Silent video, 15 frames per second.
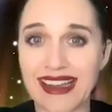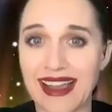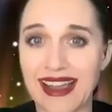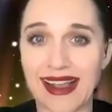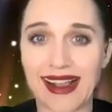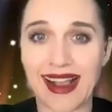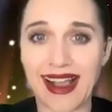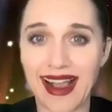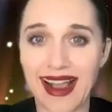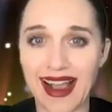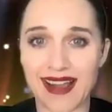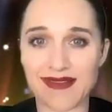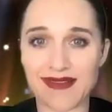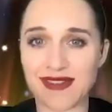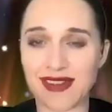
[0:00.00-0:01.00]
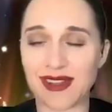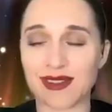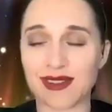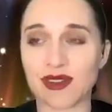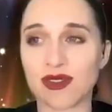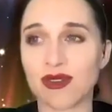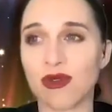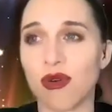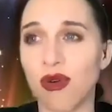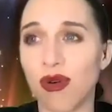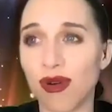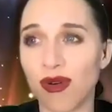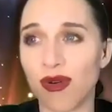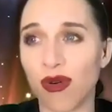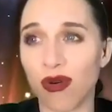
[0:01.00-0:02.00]
I, I felt
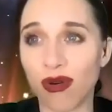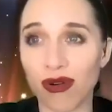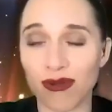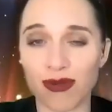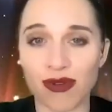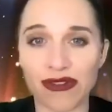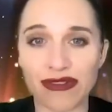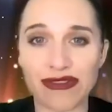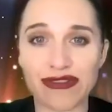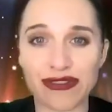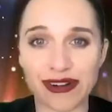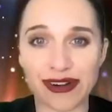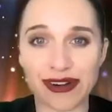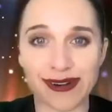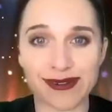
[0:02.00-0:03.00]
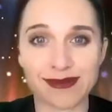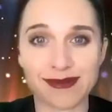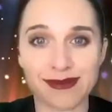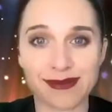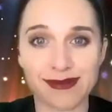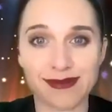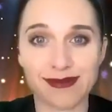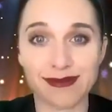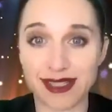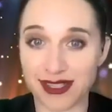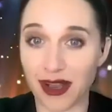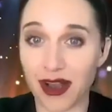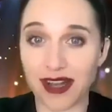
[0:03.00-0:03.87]
ho- horrible for Miss